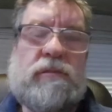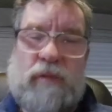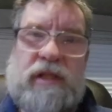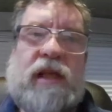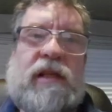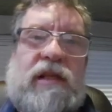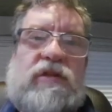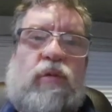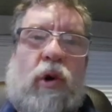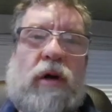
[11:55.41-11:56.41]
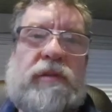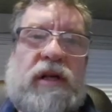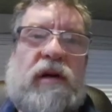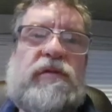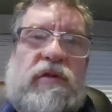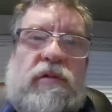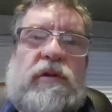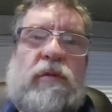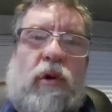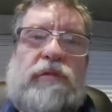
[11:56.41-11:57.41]
but at least warm enough so
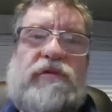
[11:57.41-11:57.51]
you won't